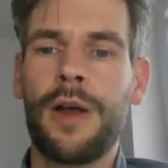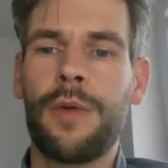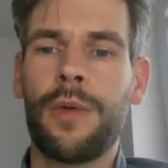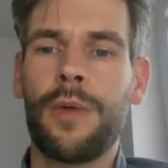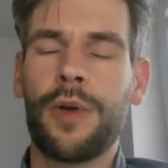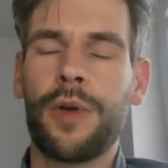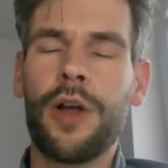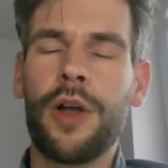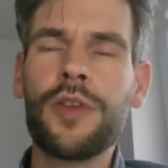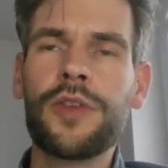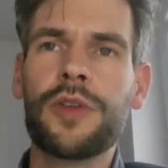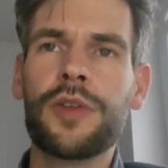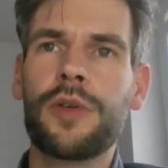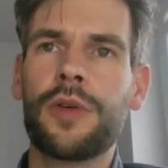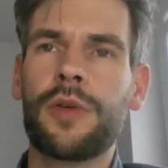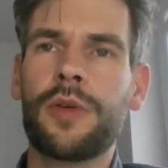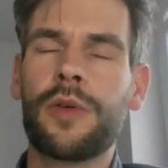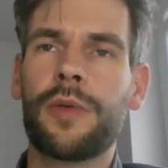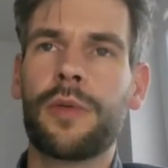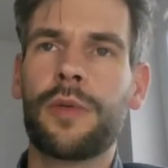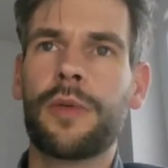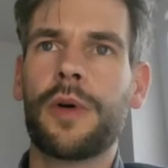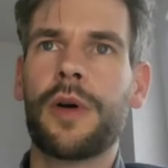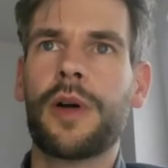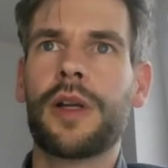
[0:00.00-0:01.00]
What
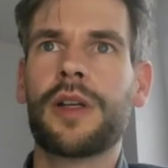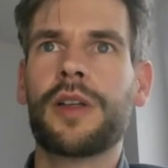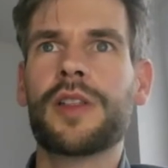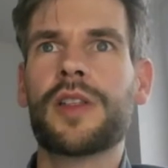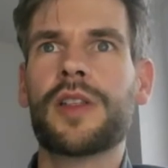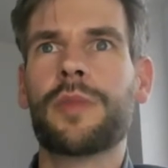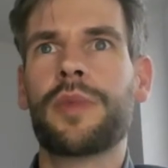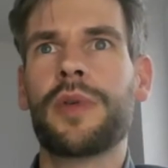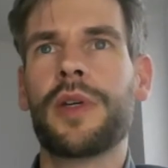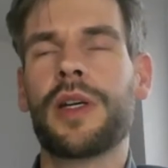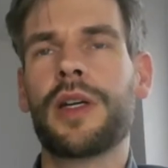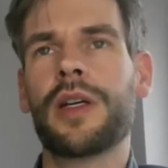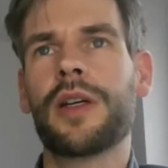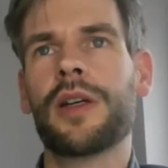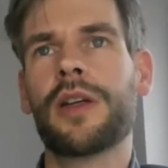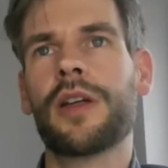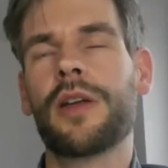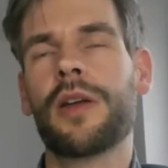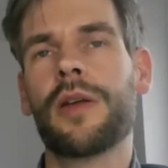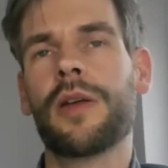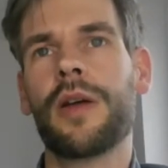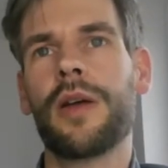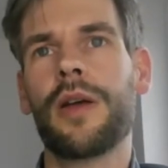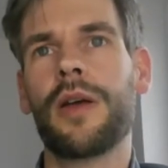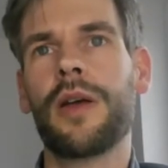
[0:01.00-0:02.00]
also disappeared
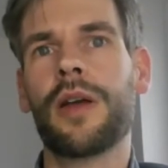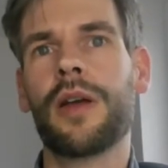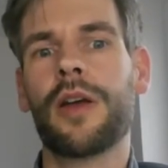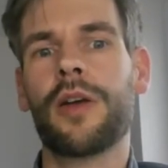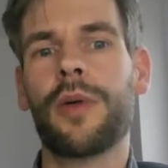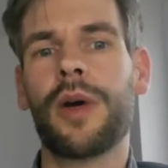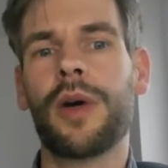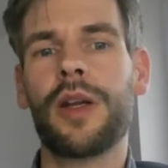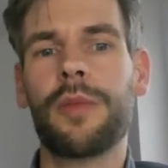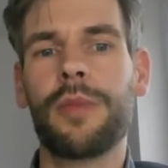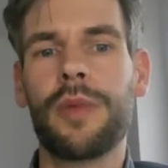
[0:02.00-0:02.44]
quite